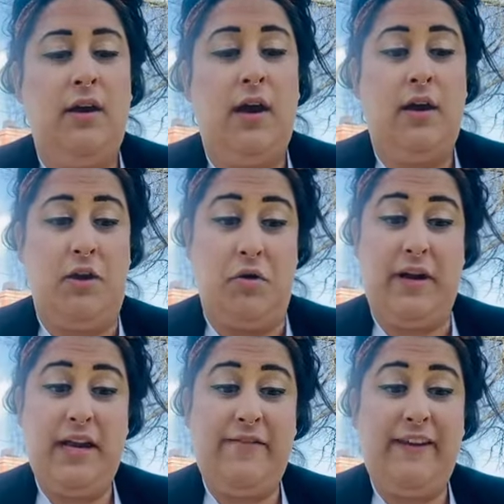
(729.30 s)
You could
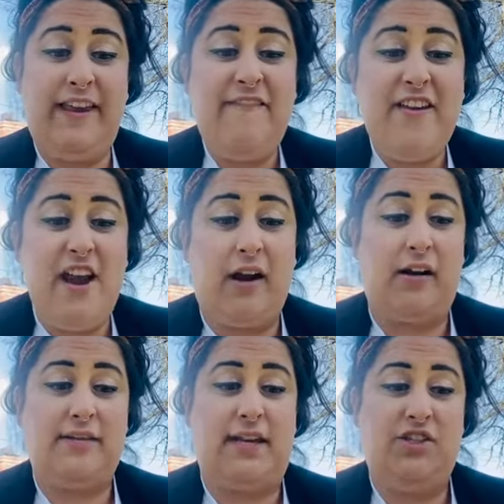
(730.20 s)
even live here,
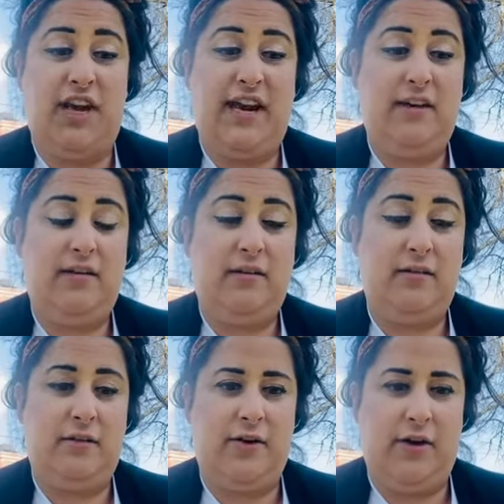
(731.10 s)
said Jane.
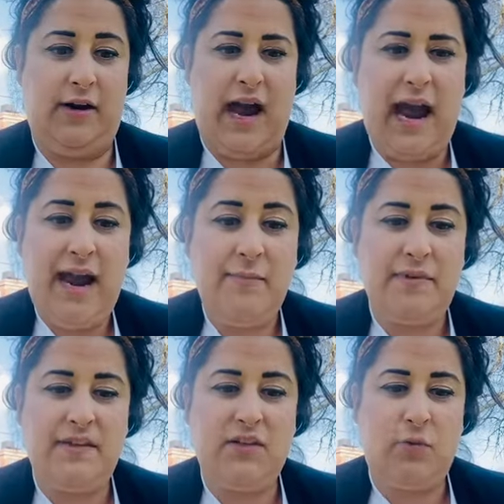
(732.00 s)
Could I?
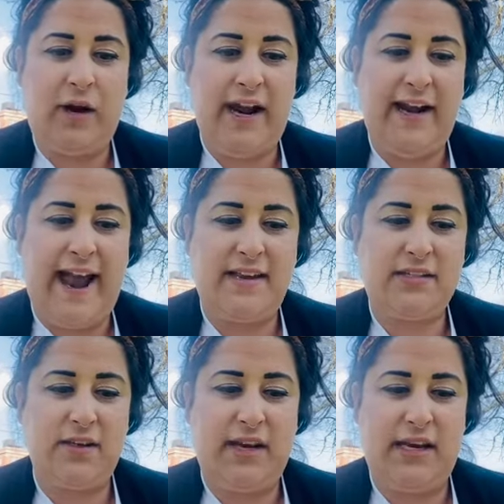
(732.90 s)
Mrs. O'Brien asked,
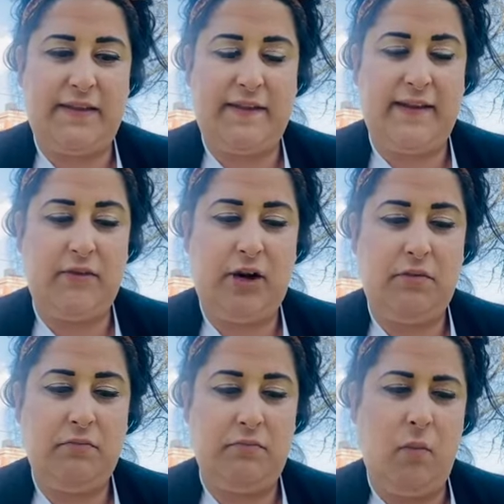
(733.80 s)
looking at the landlord.
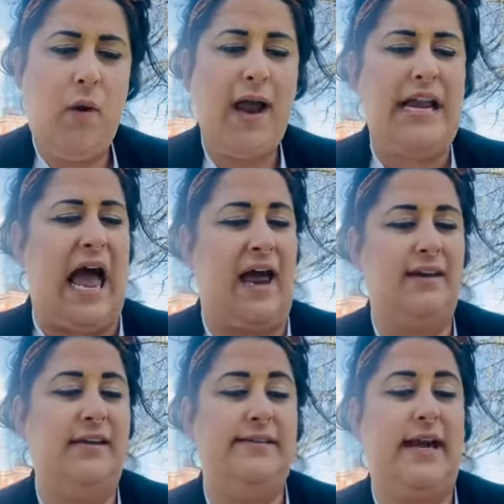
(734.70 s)
Why not?
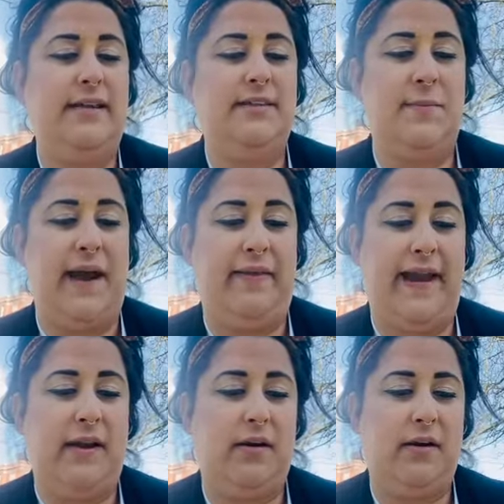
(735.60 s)
He said, smiling
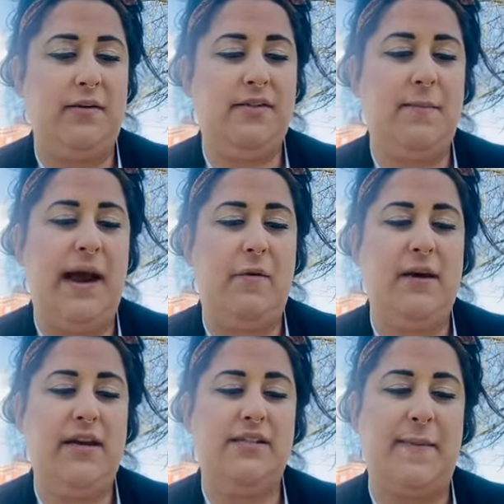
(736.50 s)
at her. Somehow when
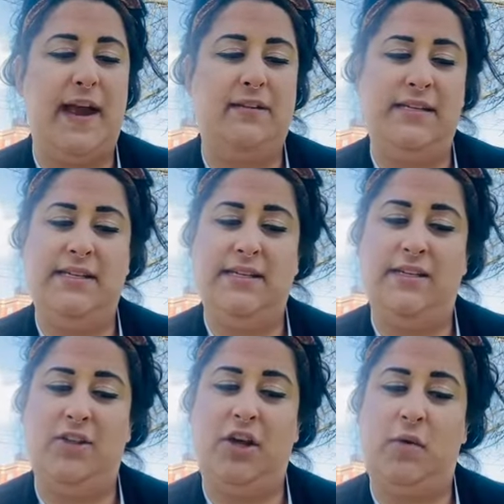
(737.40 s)
he smiled, he
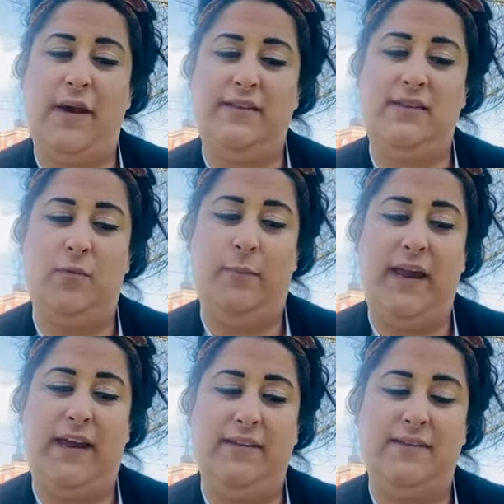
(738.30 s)
didn't look quite so
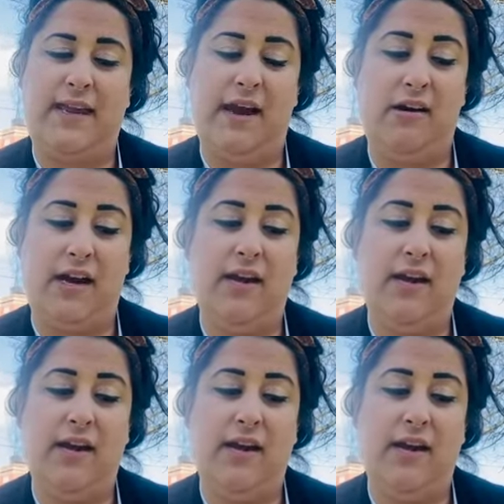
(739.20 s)
big and scary.